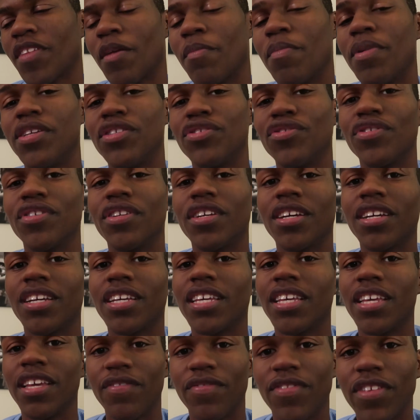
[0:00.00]
be sure to
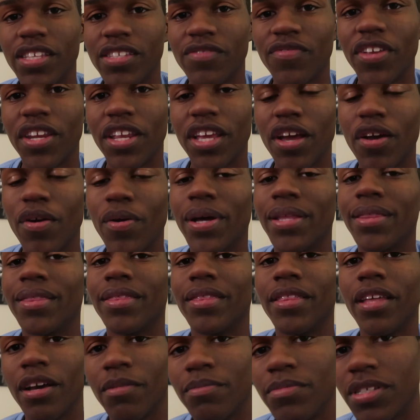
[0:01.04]
give this video a
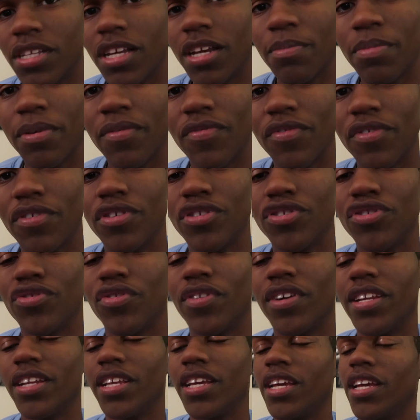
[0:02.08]
thumbs up if you
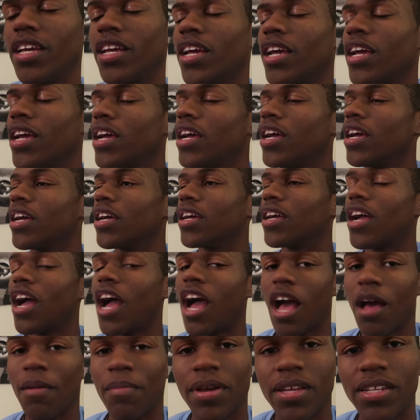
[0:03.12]
enjoyed it.
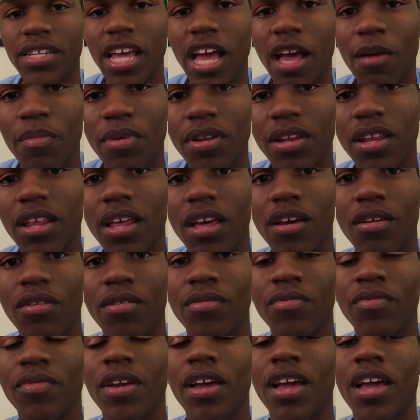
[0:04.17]
Comment down
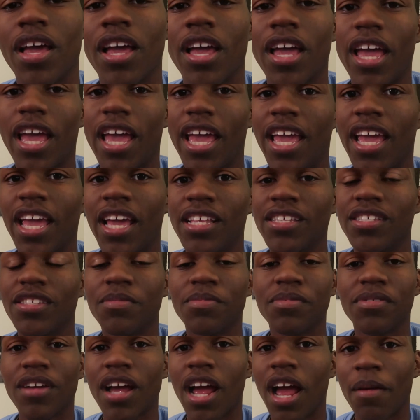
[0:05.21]
below. And
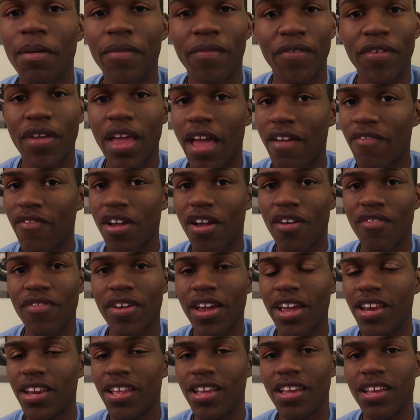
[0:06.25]
subscribe if you haven't
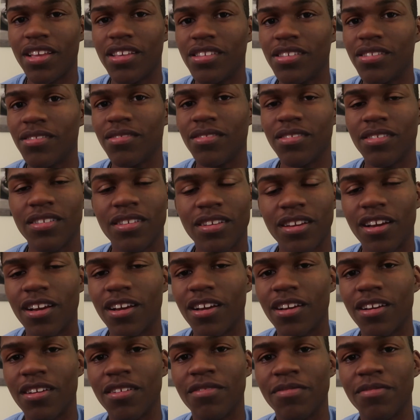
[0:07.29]
already.
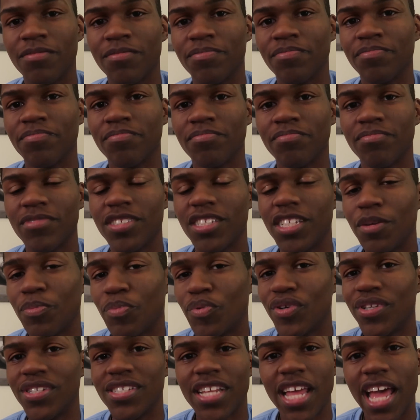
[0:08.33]
Um,
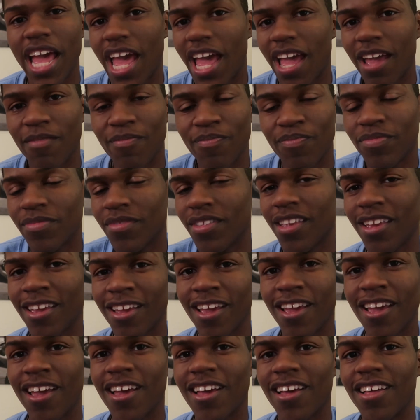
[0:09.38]
simple as that.
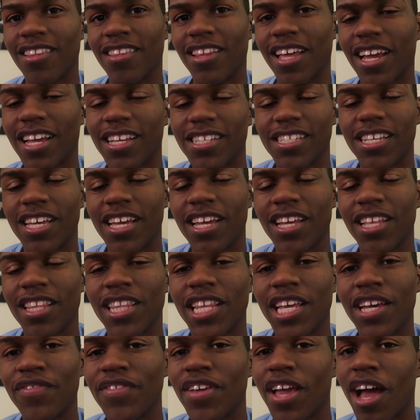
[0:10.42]
Like I said,
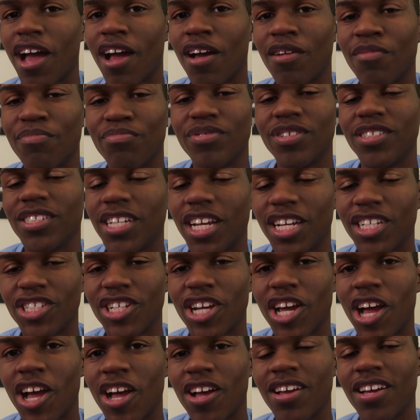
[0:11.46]
love y'all. Appreciate
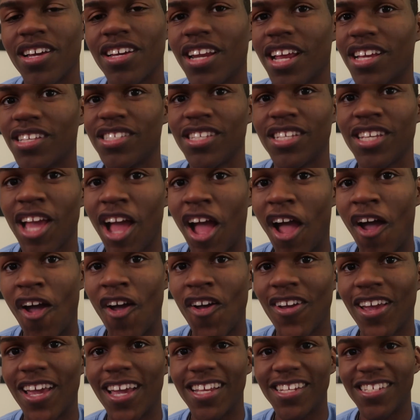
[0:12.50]
y'all. And I'll see y'all
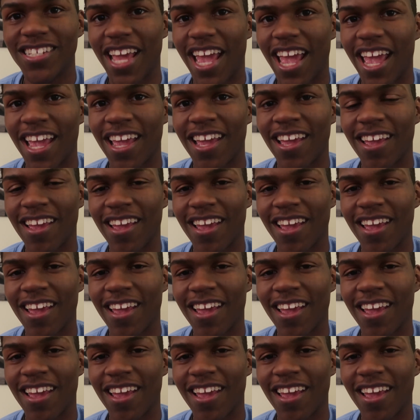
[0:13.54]
in day